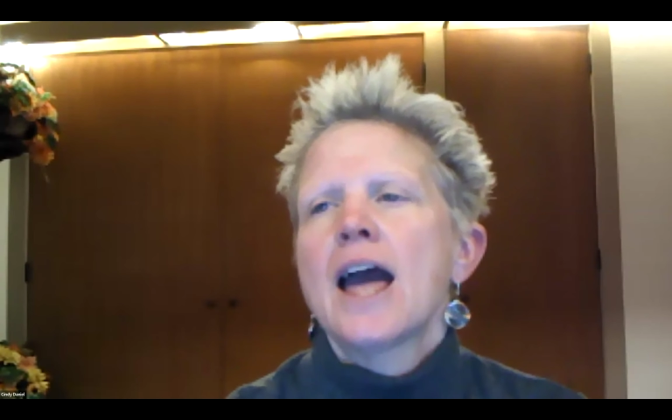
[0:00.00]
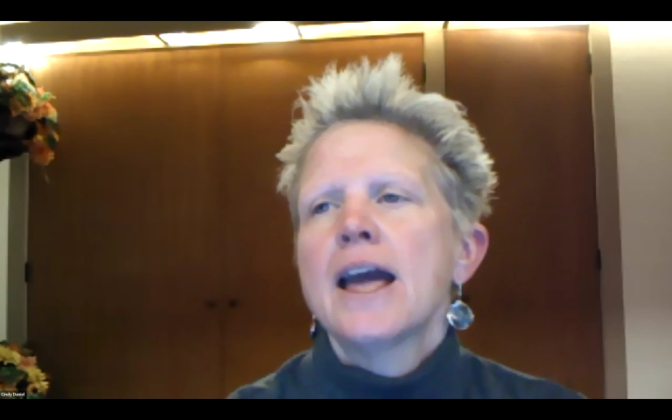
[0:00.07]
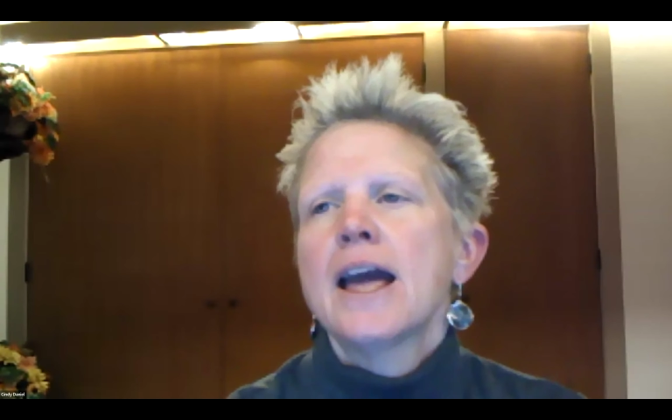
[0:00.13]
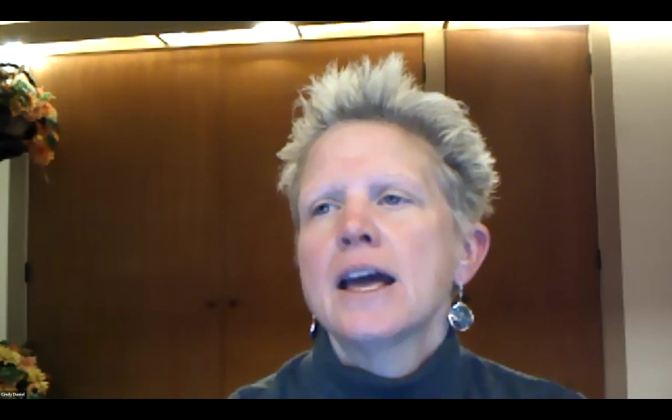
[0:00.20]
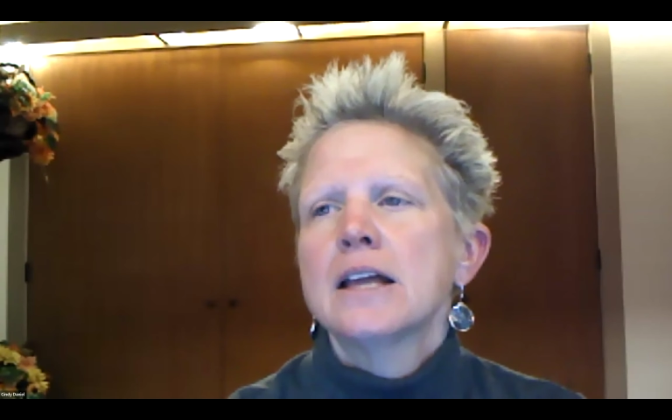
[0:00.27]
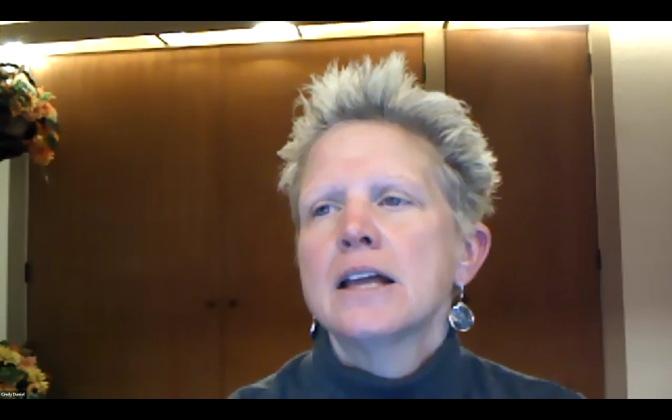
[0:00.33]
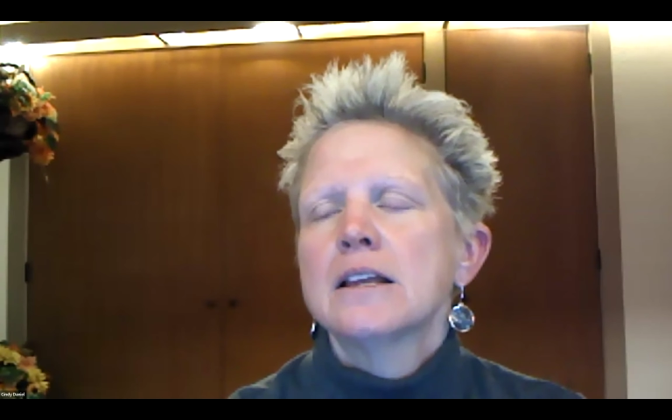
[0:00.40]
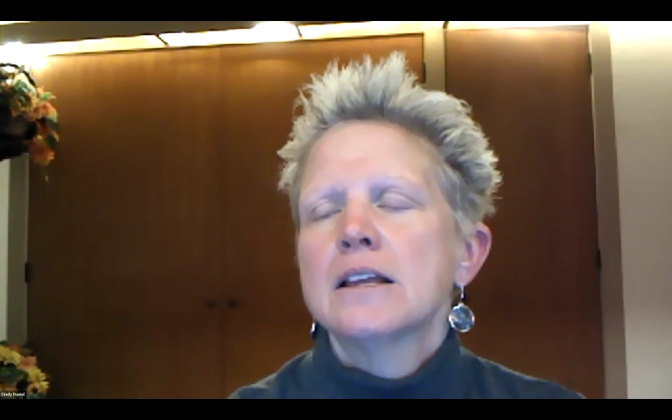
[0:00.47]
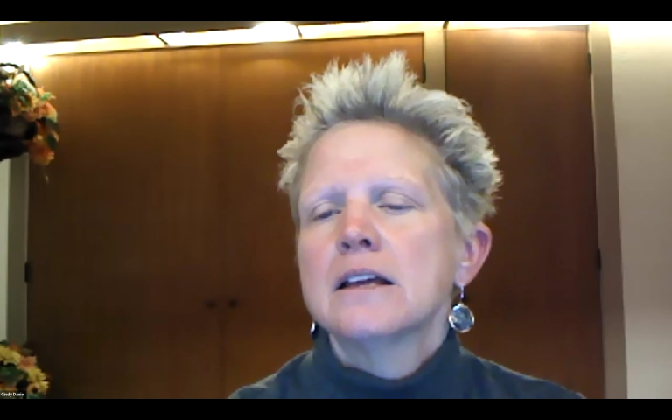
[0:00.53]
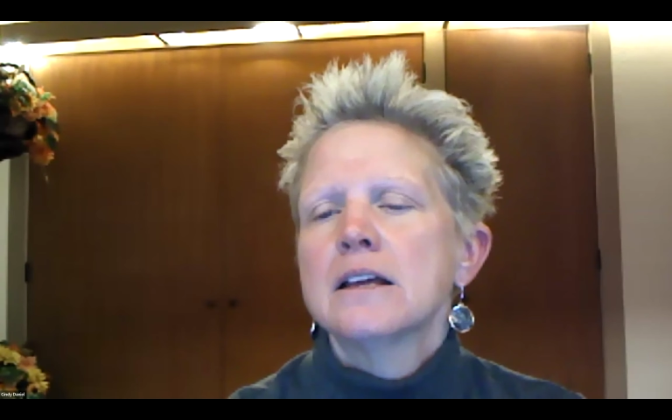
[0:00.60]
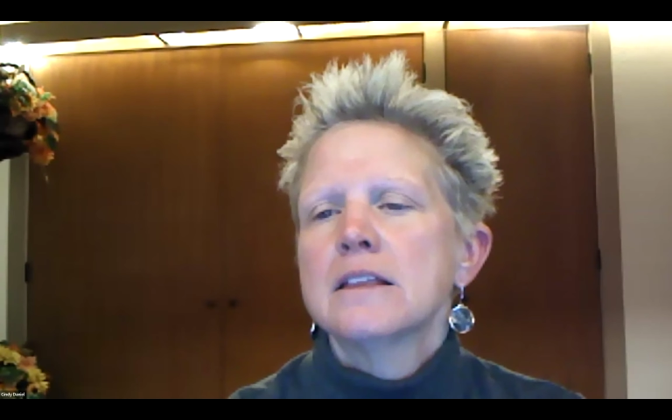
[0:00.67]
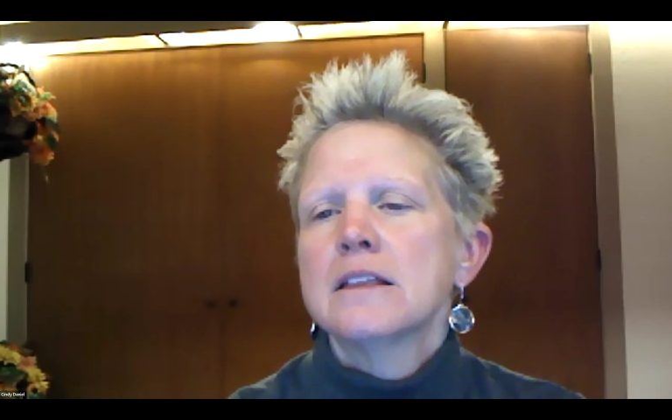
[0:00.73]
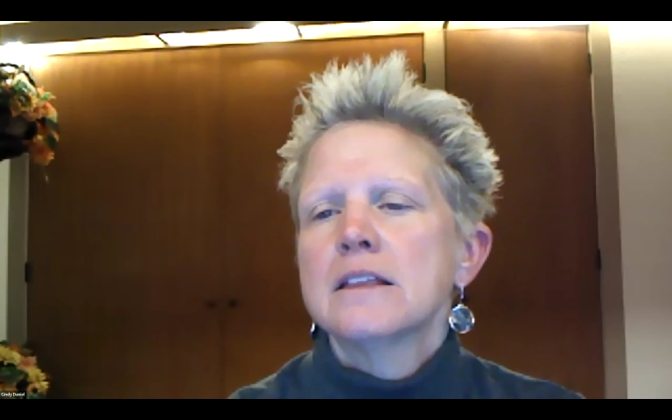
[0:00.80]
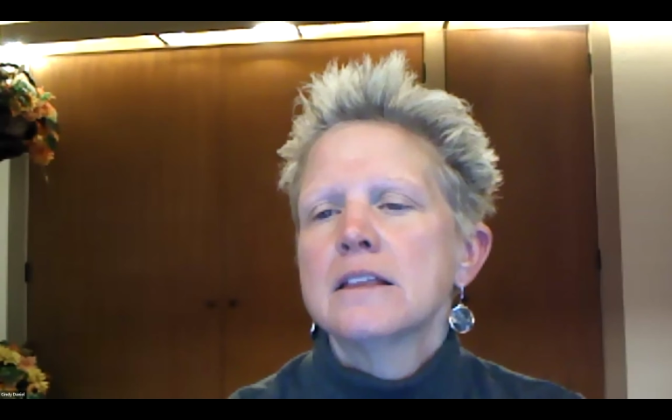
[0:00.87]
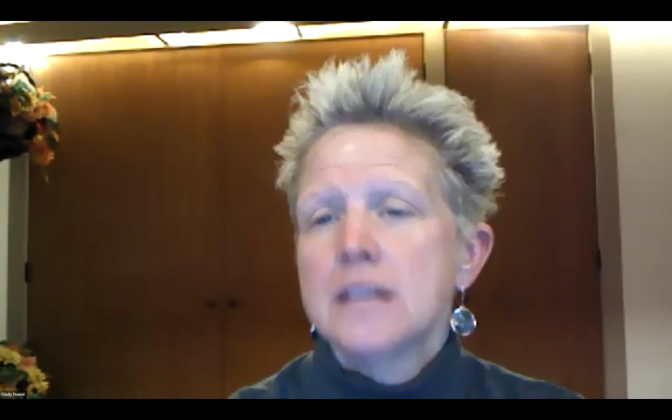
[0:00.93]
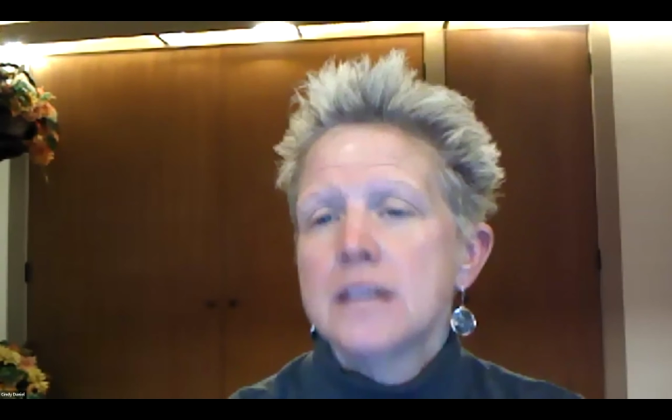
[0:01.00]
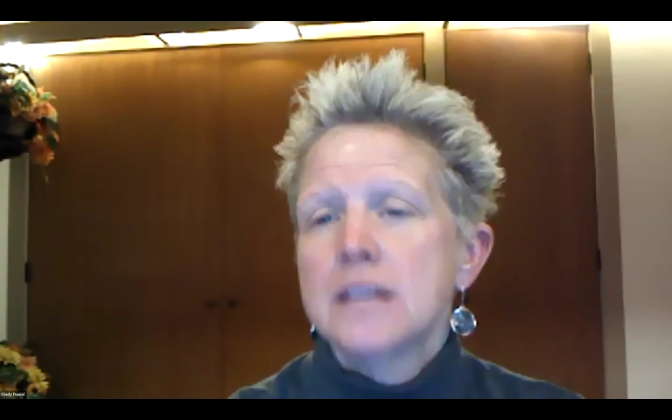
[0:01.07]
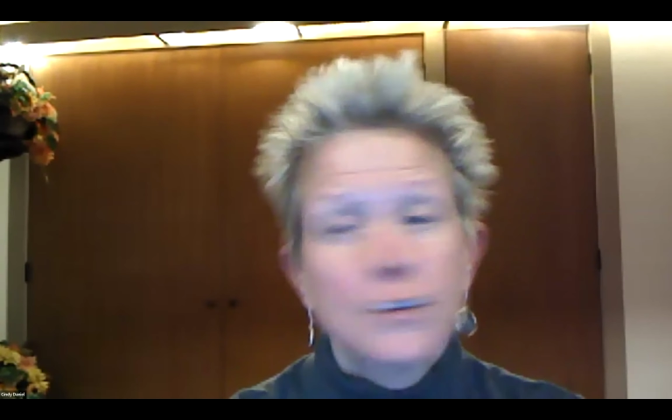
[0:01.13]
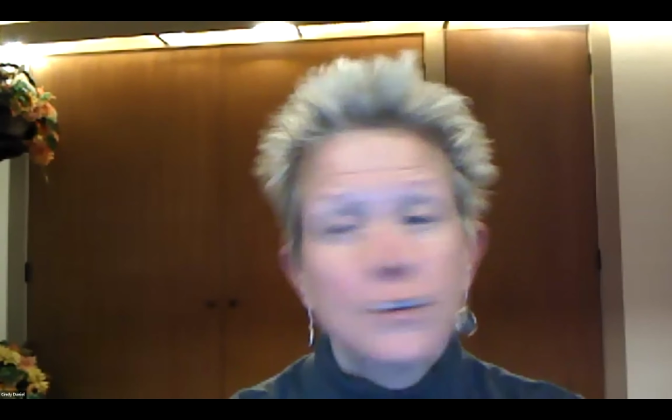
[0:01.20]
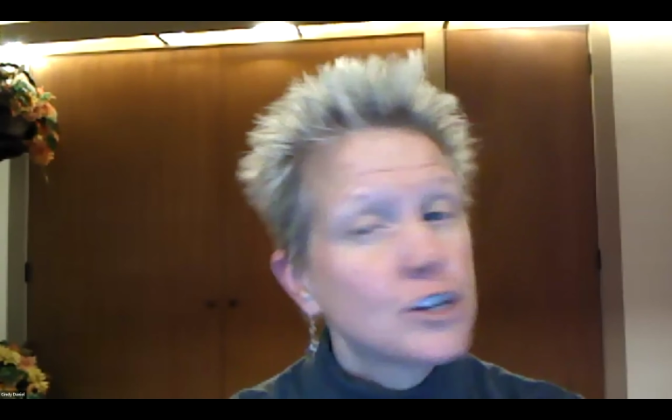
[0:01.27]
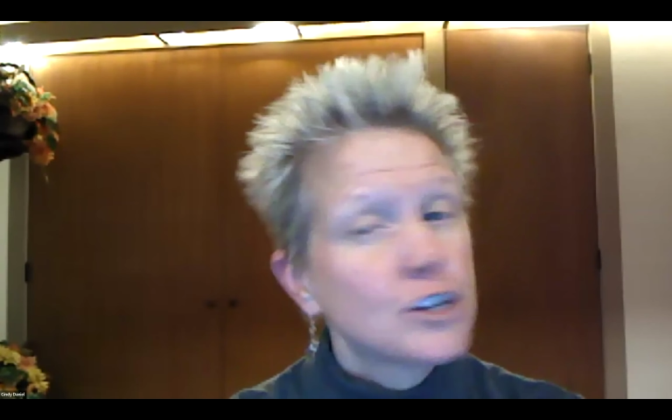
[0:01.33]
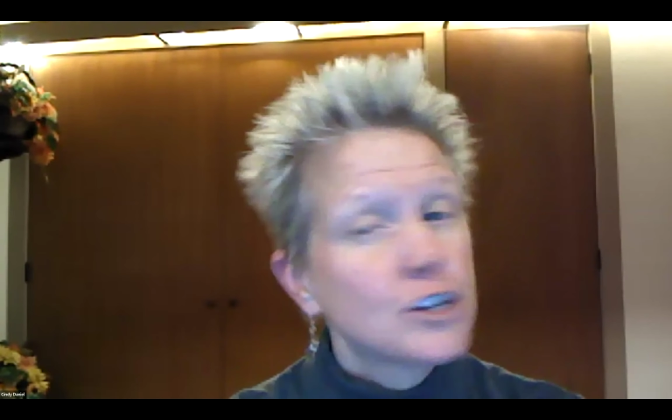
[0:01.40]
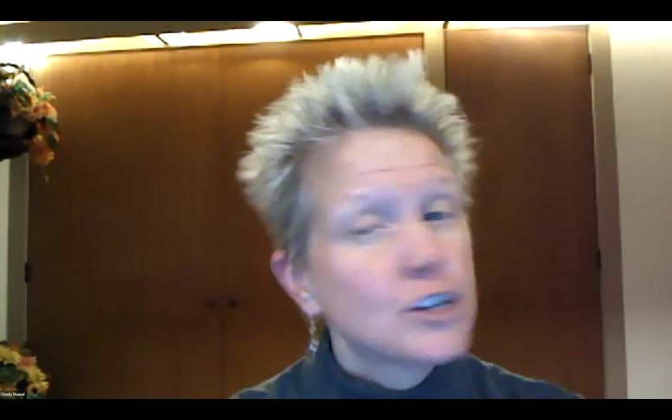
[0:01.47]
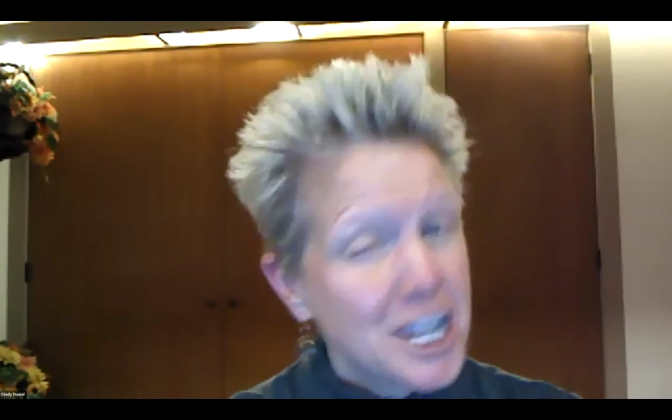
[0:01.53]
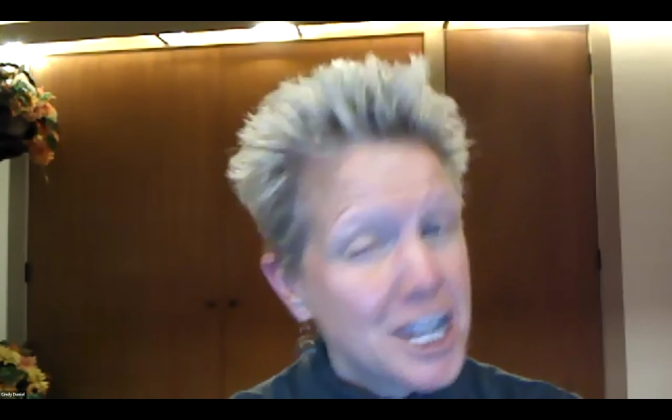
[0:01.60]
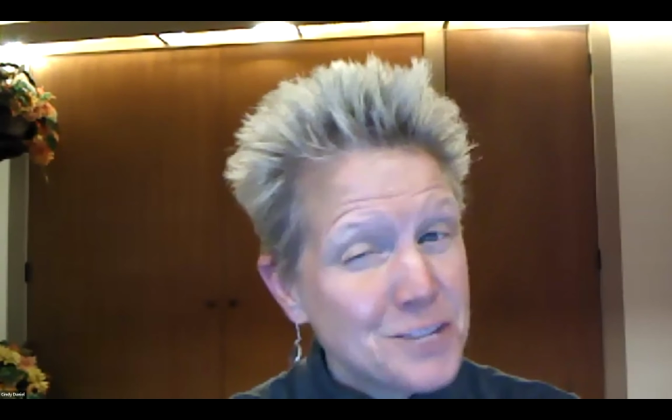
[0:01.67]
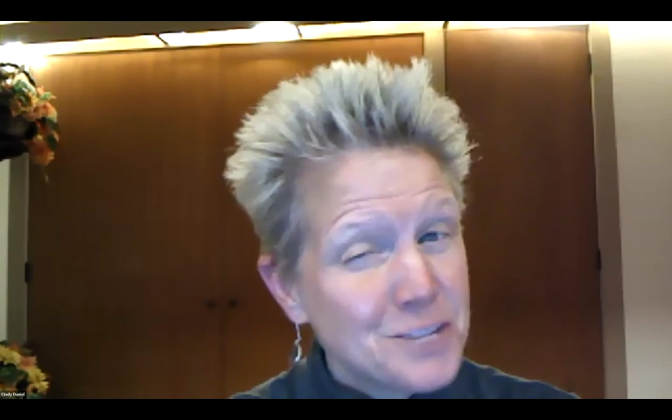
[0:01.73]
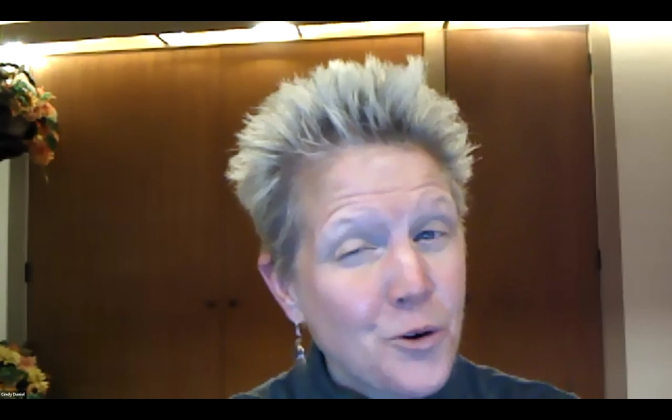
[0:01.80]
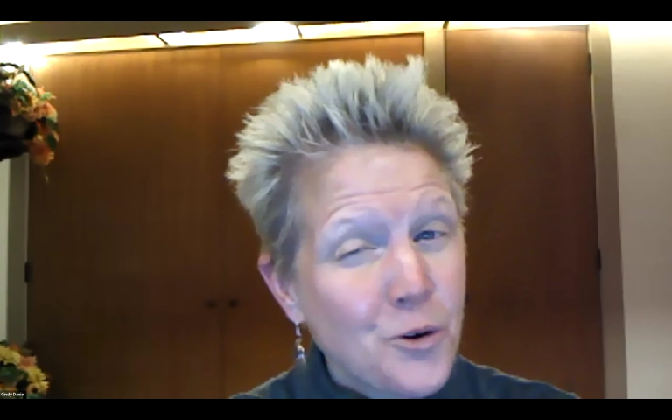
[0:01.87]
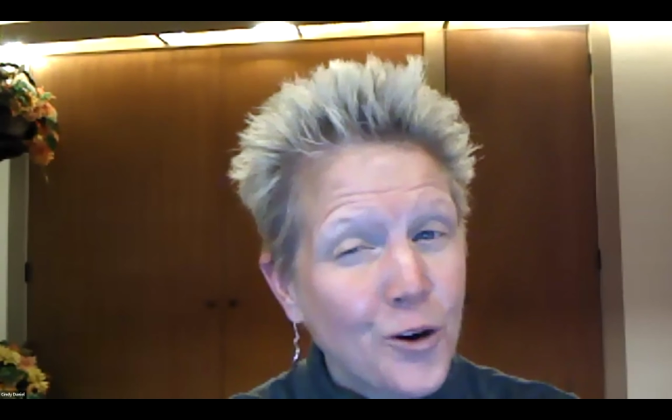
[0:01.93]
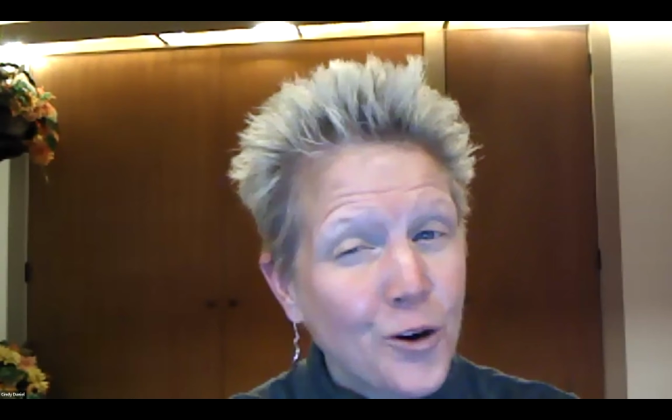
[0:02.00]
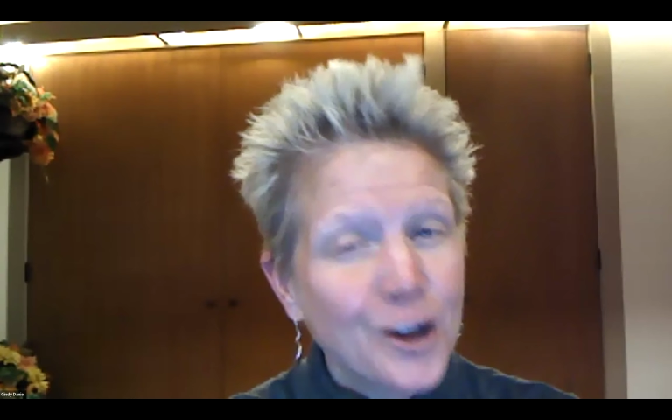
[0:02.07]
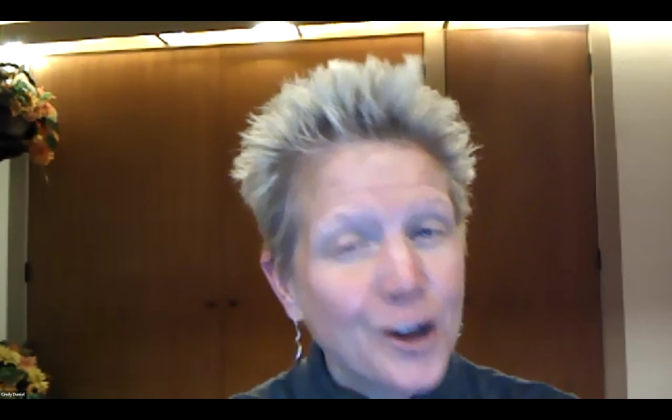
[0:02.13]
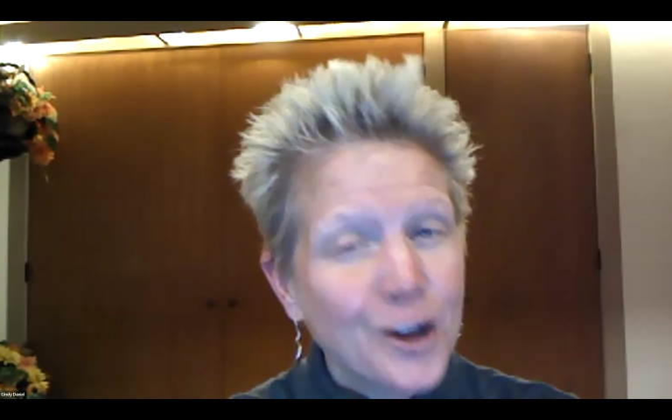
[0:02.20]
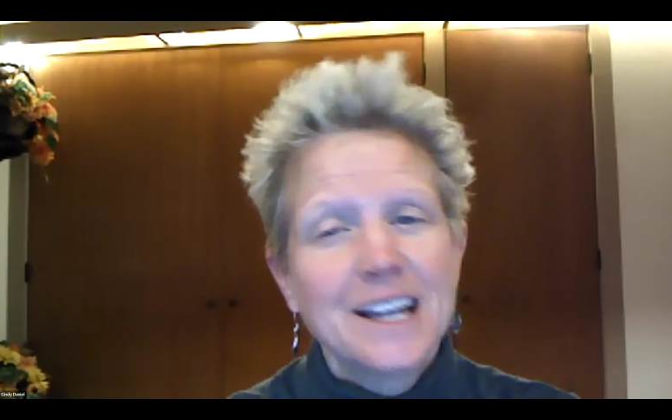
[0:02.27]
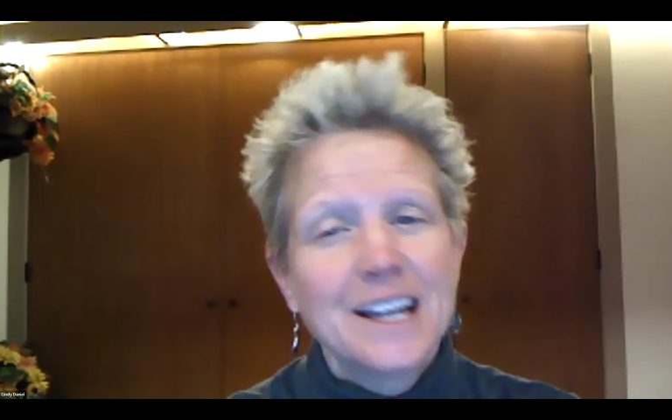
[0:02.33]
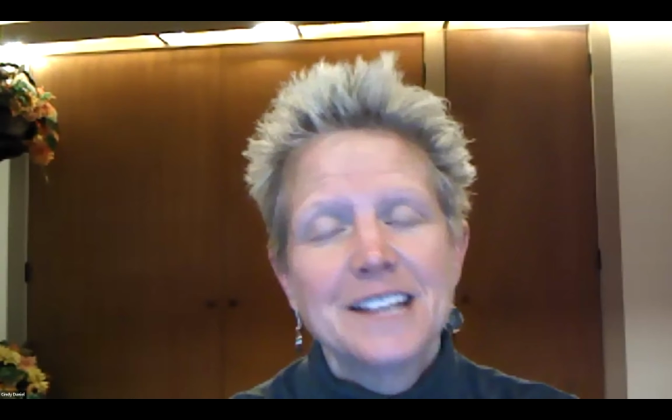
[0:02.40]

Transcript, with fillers: And then they're going to change more.